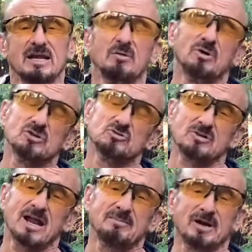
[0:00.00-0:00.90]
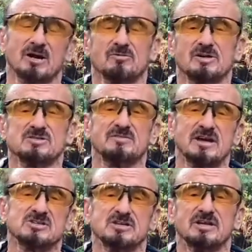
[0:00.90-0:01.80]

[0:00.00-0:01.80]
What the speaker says: and when you try to make a reservation,